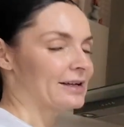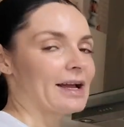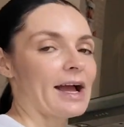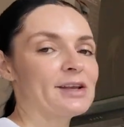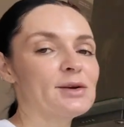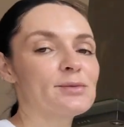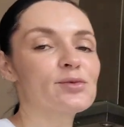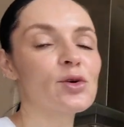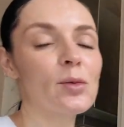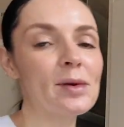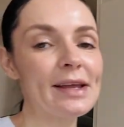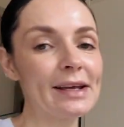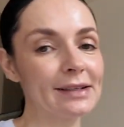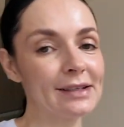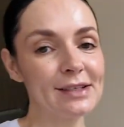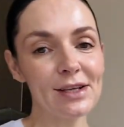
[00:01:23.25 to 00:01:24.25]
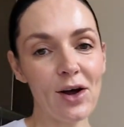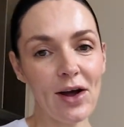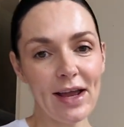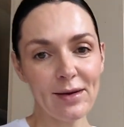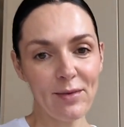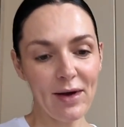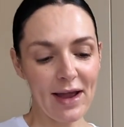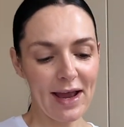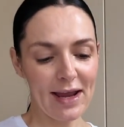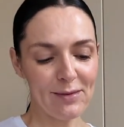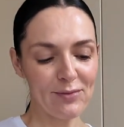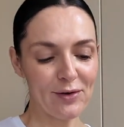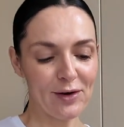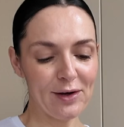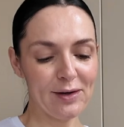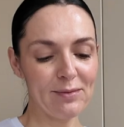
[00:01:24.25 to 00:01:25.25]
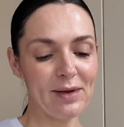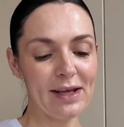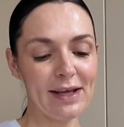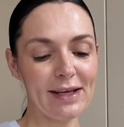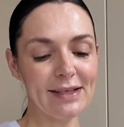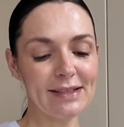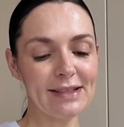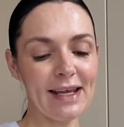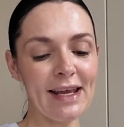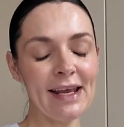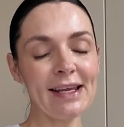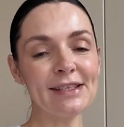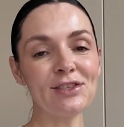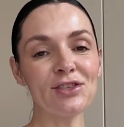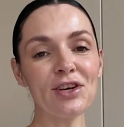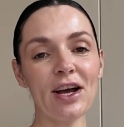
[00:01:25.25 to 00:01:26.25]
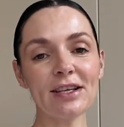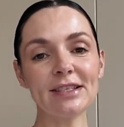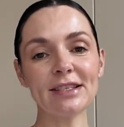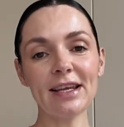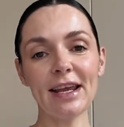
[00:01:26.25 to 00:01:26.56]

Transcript: And you're probably going to die at my apron because it is just